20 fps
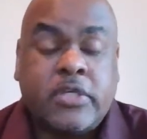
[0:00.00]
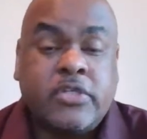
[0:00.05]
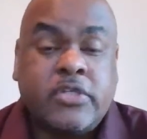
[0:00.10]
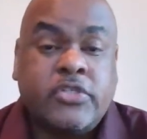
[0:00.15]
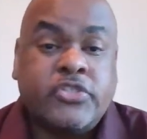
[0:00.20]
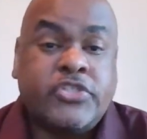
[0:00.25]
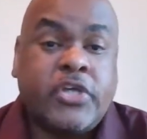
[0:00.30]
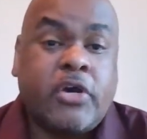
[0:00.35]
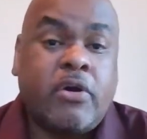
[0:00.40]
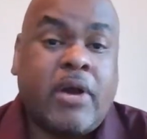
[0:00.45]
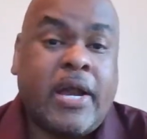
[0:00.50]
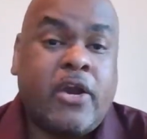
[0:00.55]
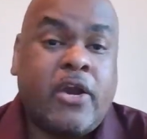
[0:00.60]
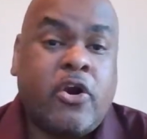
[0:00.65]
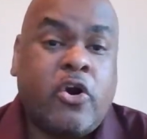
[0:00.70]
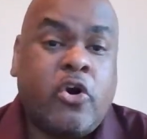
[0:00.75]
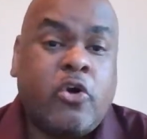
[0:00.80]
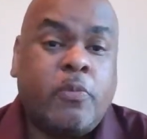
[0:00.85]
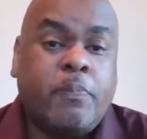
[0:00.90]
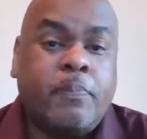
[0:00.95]
So I
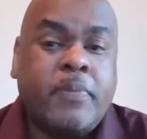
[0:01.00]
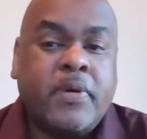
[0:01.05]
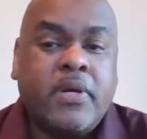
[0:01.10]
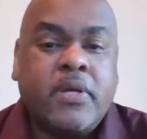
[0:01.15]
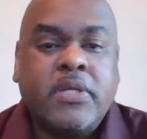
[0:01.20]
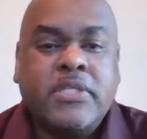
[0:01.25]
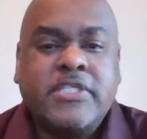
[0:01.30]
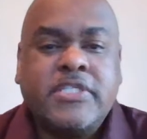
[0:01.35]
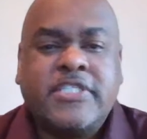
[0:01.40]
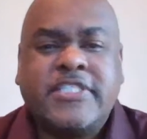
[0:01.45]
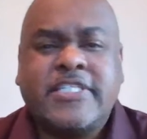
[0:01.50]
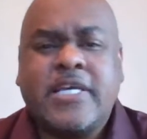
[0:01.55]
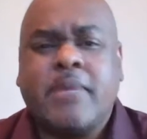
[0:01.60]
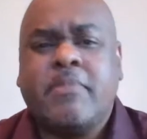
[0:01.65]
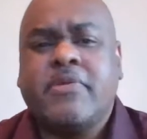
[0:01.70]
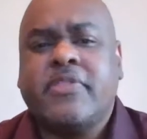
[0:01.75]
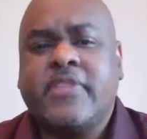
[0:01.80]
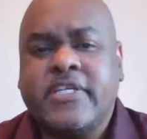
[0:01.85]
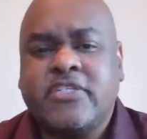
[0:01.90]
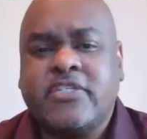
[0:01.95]
hope some
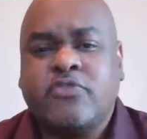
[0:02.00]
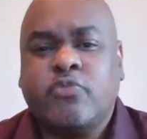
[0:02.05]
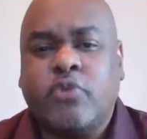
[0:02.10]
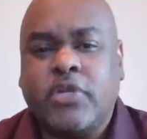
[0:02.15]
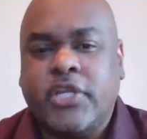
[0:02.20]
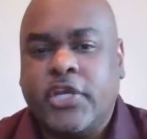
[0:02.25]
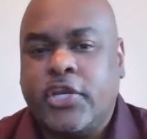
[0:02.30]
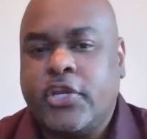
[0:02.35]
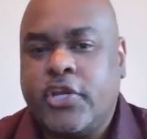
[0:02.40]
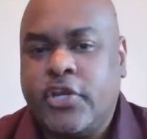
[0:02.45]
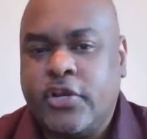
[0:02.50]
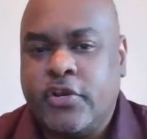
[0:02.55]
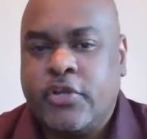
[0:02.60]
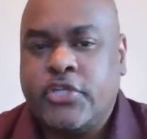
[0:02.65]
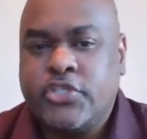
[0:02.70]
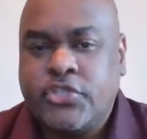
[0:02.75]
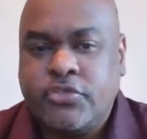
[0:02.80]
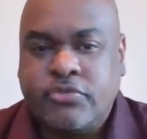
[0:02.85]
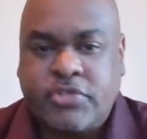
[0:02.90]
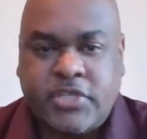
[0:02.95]
of this will
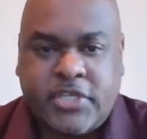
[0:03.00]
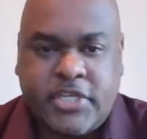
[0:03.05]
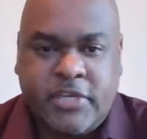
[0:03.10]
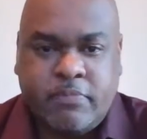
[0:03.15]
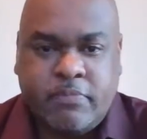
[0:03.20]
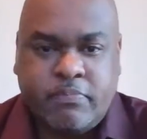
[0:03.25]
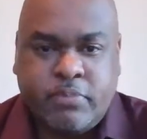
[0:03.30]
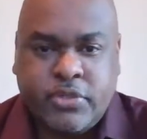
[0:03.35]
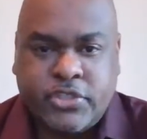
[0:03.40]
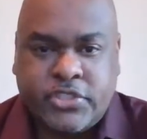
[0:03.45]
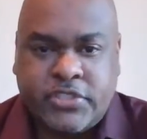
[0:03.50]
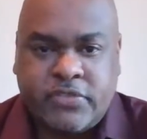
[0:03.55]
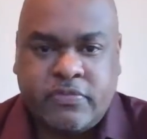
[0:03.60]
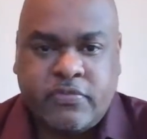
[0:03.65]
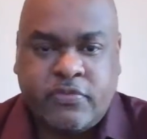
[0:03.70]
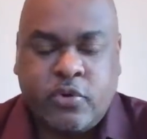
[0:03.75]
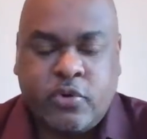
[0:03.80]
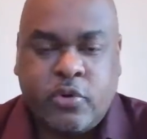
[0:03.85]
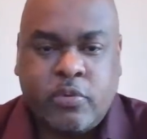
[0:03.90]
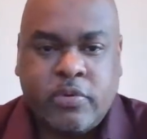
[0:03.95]
encourage you to keep pushing
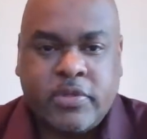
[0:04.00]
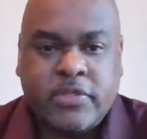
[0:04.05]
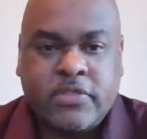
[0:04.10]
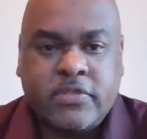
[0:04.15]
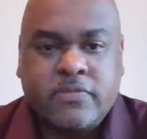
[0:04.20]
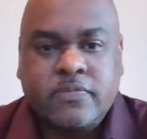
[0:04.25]
forward.